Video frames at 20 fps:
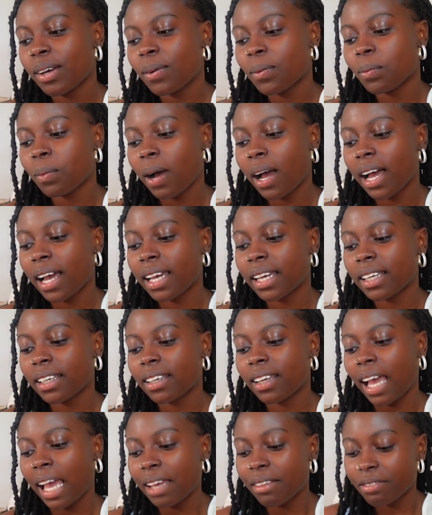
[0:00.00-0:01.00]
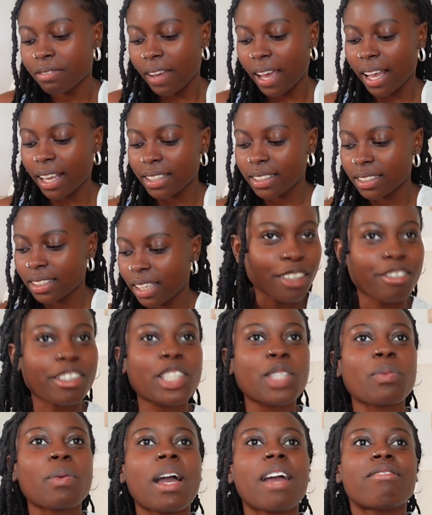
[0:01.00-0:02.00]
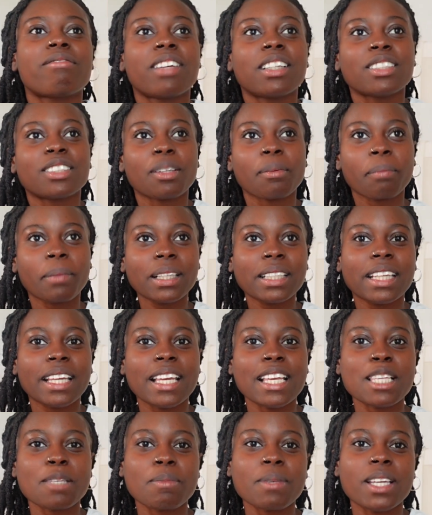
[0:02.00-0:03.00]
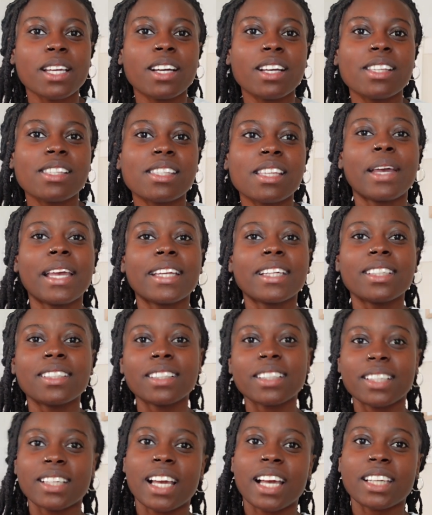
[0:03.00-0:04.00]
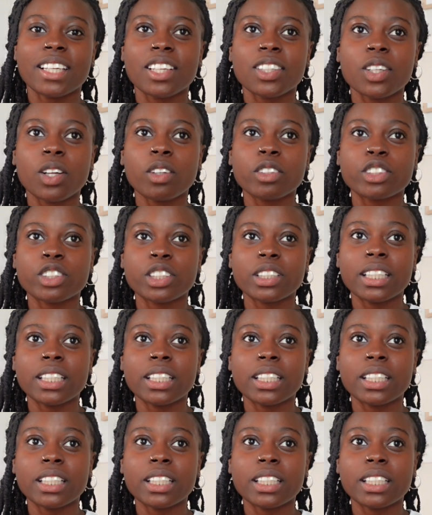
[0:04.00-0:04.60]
why I fast. The reason why I fast on Monday is because in Ghanaian culture,